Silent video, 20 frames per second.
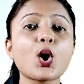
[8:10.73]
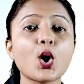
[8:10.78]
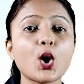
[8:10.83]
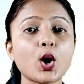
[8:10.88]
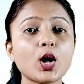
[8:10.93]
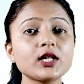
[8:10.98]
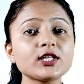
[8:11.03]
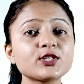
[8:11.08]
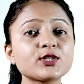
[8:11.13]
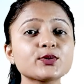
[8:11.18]

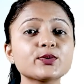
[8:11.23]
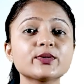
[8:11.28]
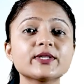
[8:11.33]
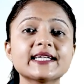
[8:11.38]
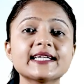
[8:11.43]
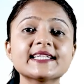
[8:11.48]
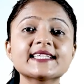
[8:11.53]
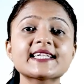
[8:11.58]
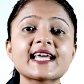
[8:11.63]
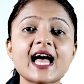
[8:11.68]
All
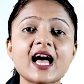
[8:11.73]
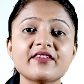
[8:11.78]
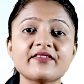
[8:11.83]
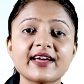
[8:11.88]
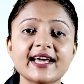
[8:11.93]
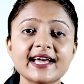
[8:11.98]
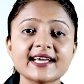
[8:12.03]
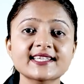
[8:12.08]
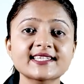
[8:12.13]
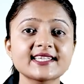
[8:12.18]
students have
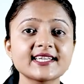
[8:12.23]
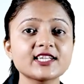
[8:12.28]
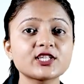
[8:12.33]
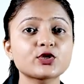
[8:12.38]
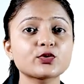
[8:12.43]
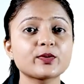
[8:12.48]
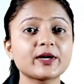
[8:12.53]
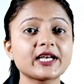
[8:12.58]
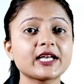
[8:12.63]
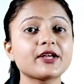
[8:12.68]
access
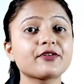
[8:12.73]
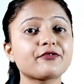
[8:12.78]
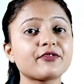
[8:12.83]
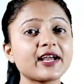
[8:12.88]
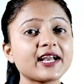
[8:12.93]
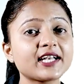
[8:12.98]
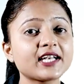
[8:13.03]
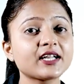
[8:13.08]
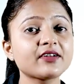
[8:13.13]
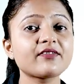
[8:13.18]
to an
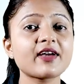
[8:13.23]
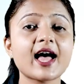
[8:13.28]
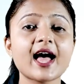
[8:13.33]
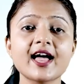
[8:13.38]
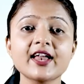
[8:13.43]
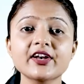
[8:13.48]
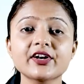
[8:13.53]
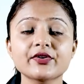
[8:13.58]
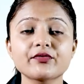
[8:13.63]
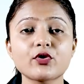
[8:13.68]
effective
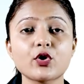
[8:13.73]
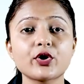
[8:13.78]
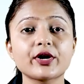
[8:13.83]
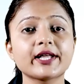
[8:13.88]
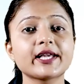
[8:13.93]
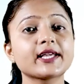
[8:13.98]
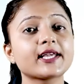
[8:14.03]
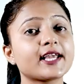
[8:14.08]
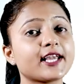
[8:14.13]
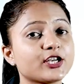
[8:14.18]
and
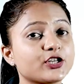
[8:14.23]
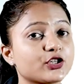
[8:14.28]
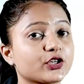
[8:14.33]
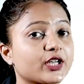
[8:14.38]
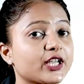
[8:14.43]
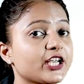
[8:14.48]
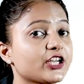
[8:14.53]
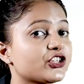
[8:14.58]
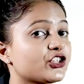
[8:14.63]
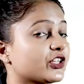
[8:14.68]
rewarding
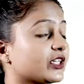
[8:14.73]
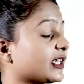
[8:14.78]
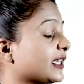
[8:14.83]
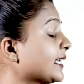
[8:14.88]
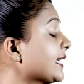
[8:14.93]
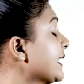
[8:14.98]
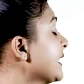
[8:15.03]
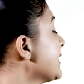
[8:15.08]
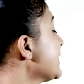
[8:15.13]
education.